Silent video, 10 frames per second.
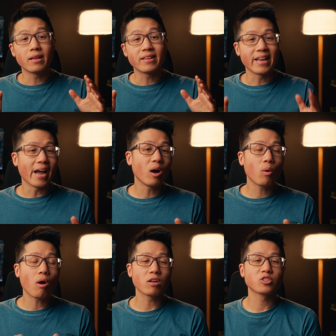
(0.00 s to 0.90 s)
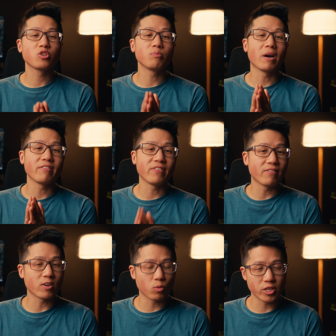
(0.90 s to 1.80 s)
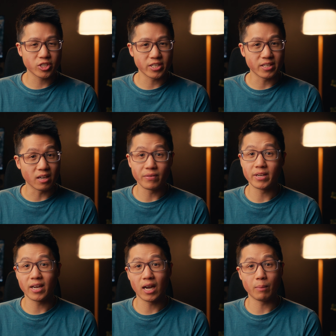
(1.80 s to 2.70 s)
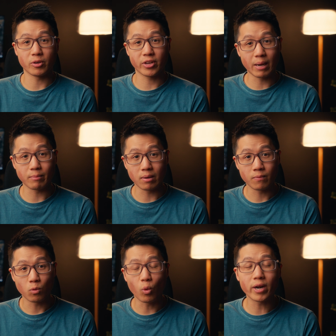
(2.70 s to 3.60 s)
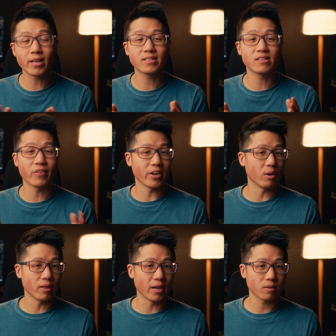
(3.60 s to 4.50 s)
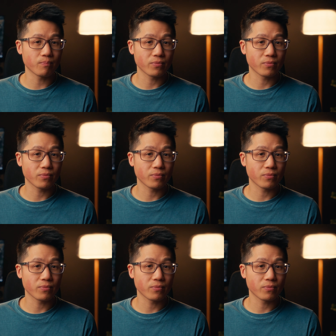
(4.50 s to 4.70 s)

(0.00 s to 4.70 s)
Now on to my favorite question of any hybrid camera. What is the video like?